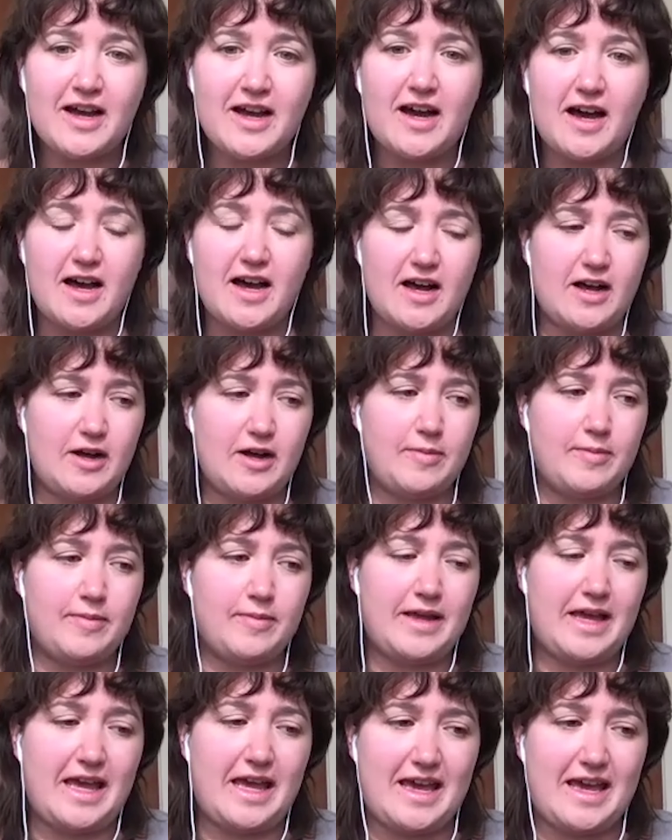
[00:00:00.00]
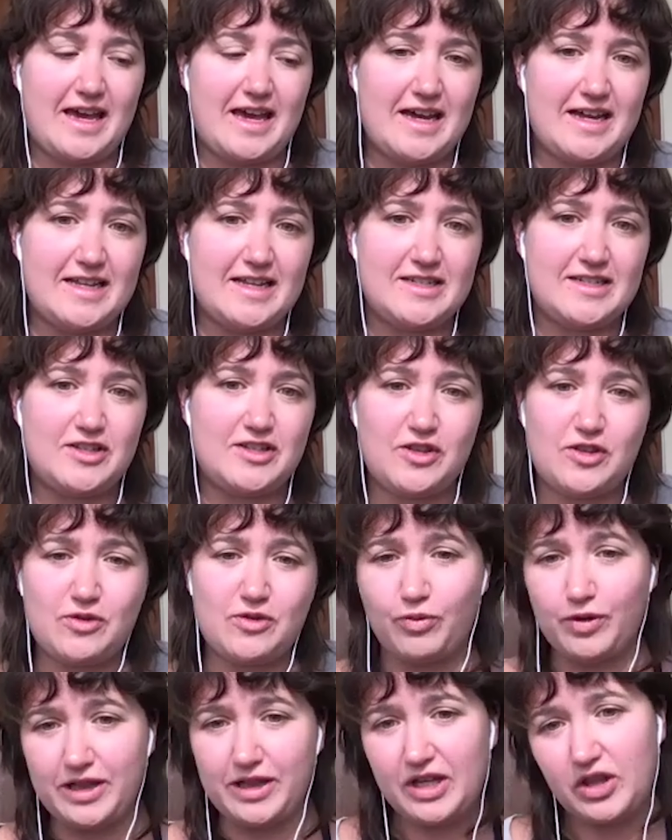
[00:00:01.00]
Um, and
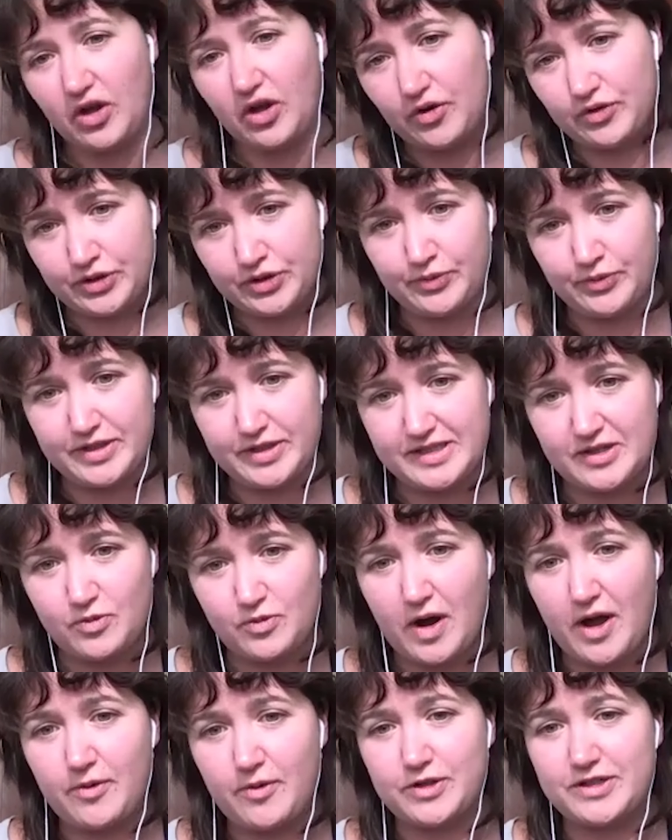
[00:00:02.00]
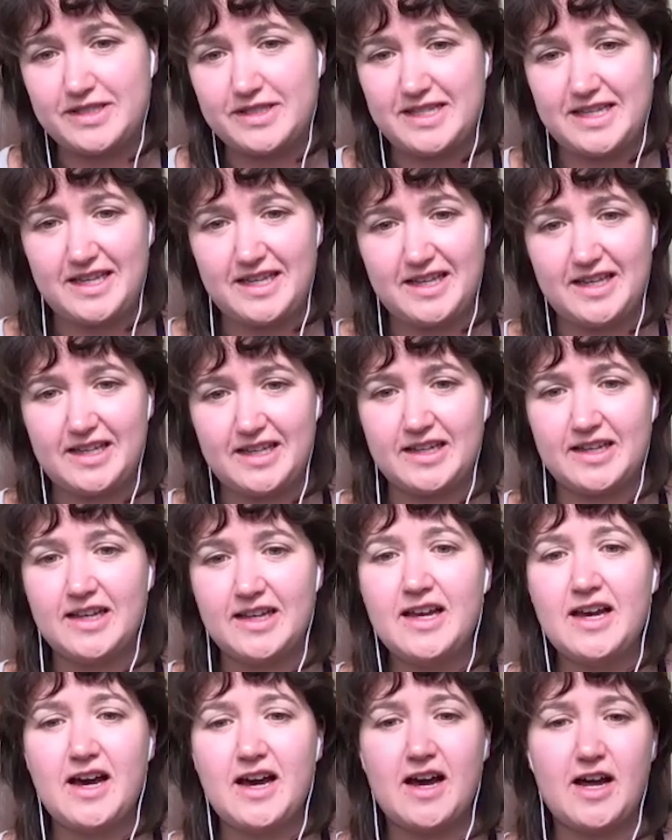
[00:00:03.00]
really, the only reason why we're seeing
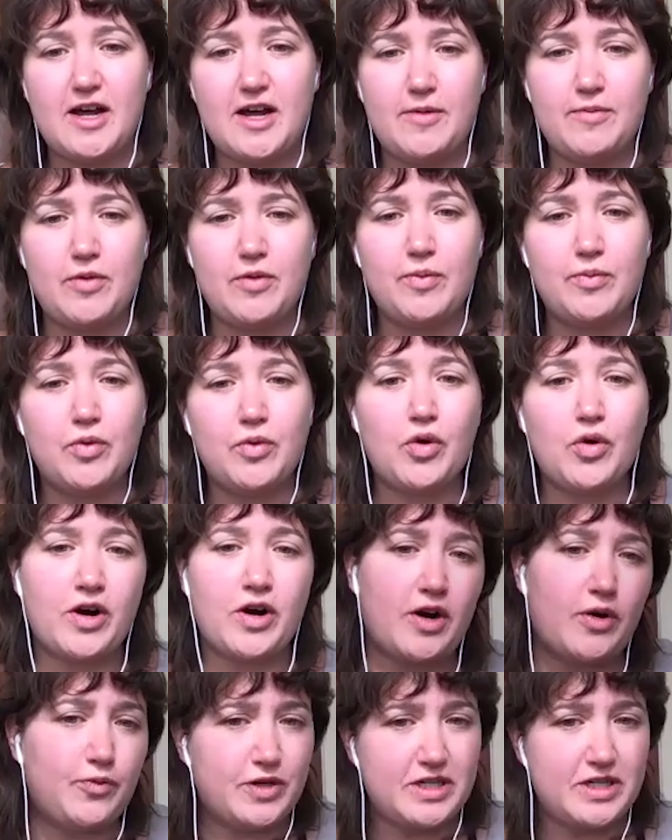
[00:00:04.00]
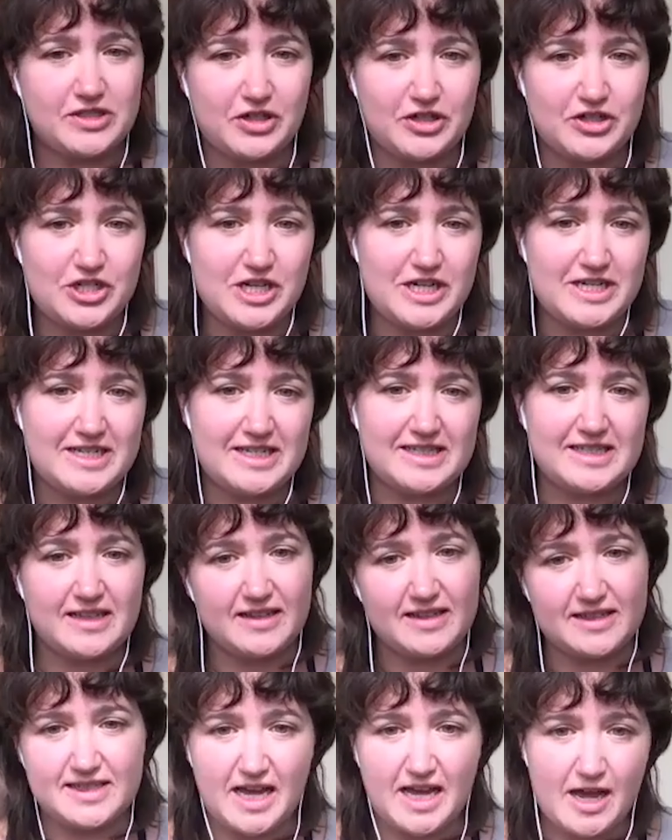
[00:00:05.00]
um, more research into
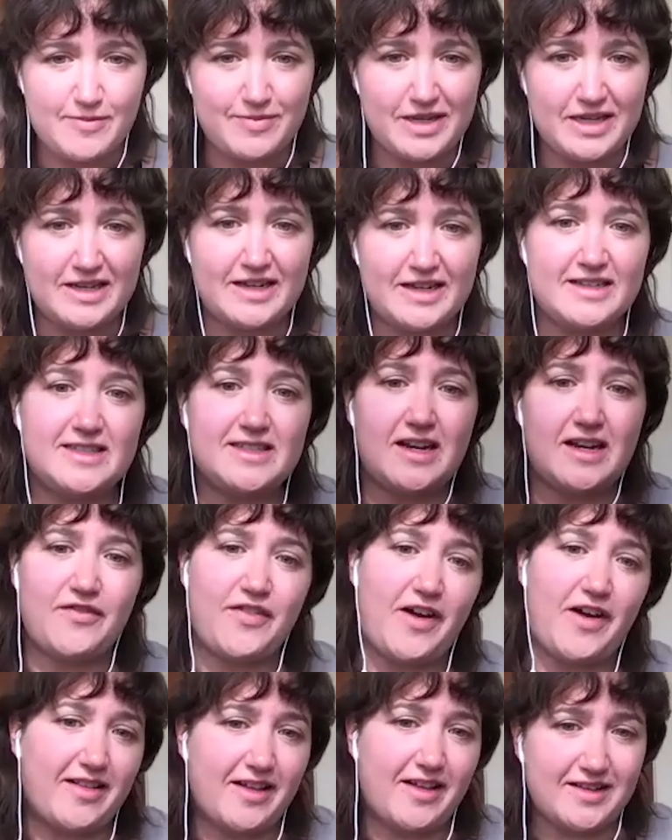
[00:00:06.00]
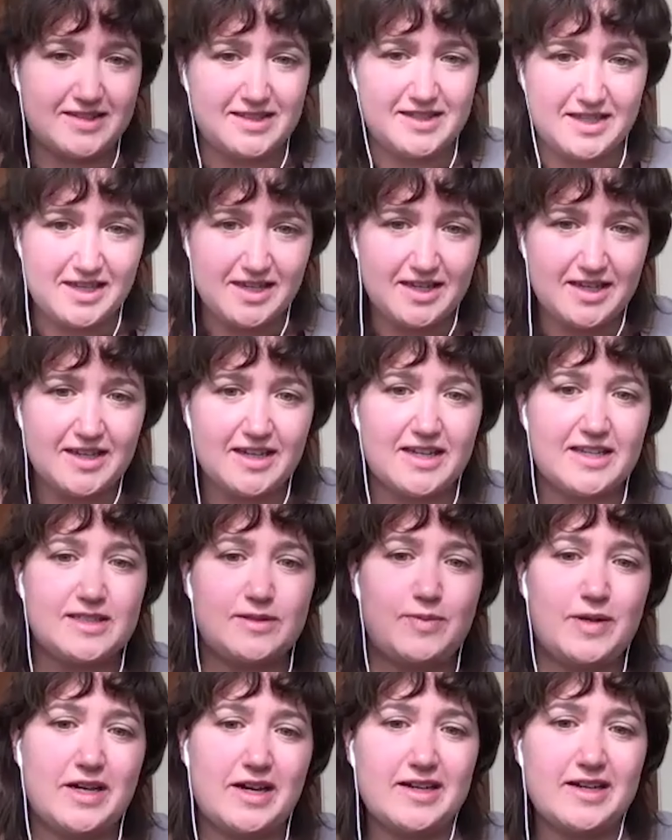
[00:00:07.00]
psilocybin instead of LSD is
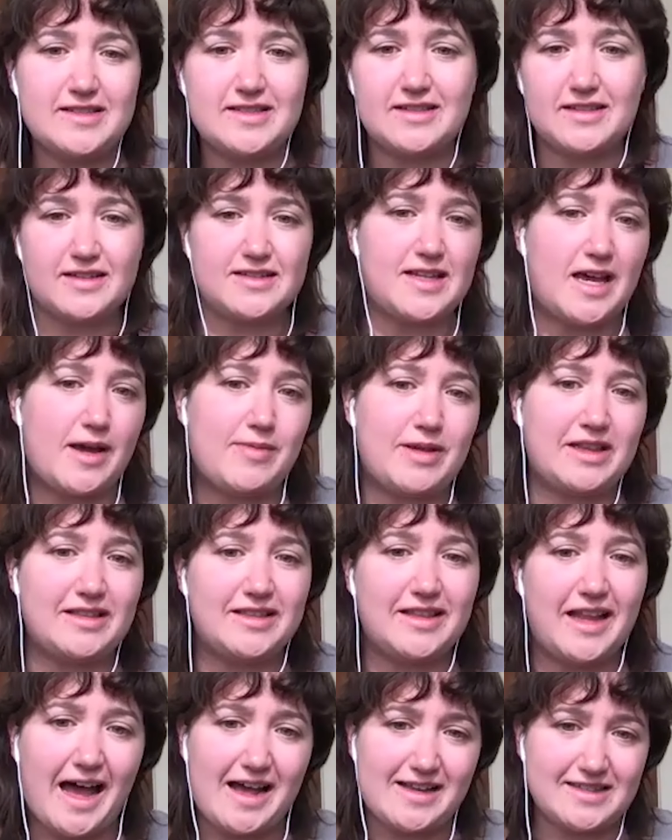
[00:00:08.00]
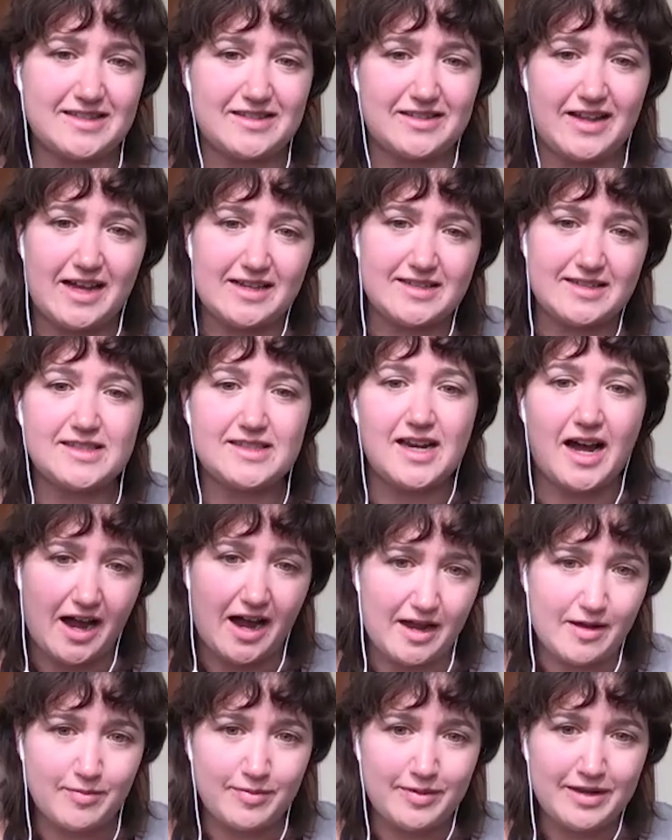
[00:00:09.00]
because psilocybin lasts less
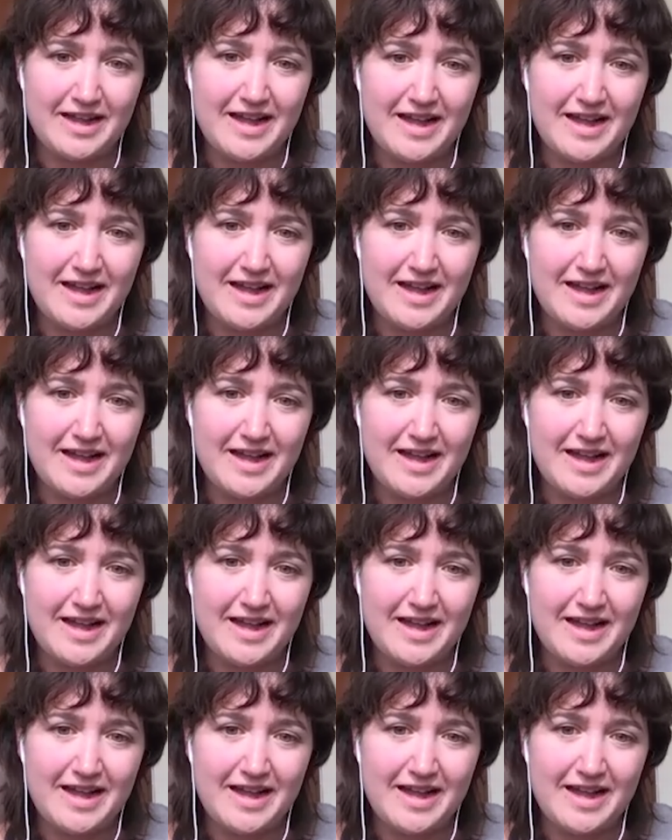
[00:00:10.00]
time.